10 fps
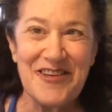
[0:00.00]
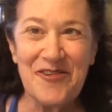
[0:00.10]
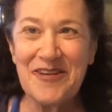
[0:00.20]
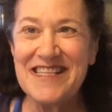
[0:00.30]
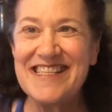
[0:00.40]
you
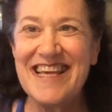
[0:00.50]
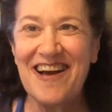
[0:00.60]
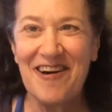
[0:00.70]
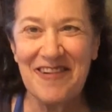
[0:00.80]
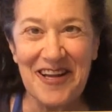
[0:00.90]
can see
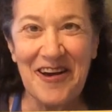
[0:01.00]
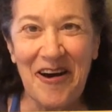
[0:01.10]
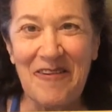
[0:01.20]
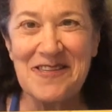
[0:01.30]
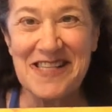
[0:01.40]
how it
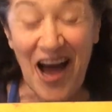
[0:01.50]
goes,